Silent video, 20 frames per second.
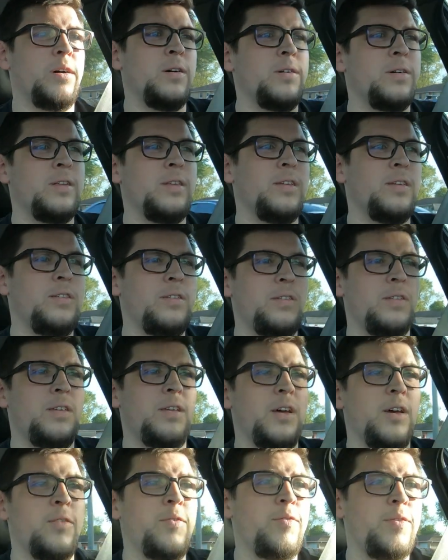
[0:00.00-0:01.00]
And this is
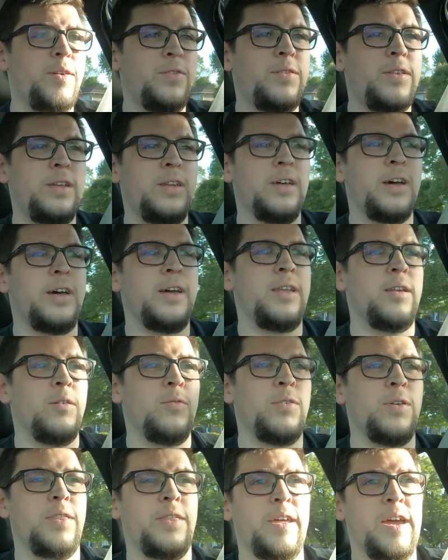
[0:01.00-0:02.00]
a 59
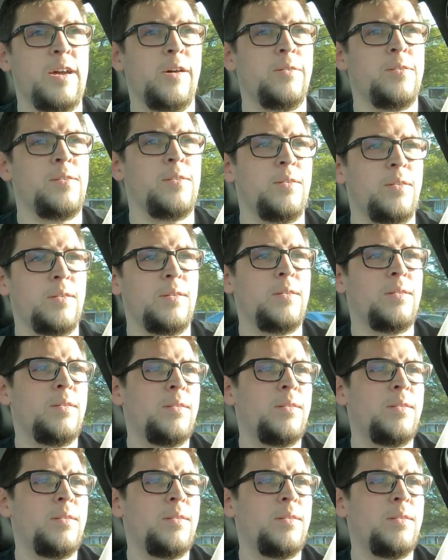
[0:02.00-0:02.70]
of 1,000.